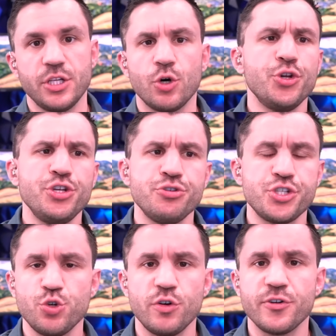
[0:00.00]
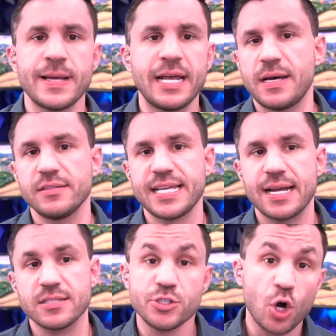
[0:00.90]
who do you sue if you're mad about
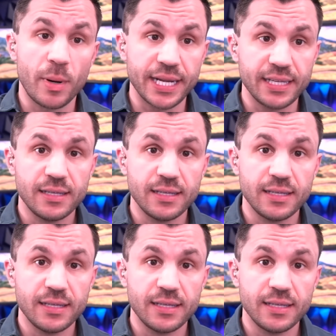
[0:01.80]
taxes? Nobody.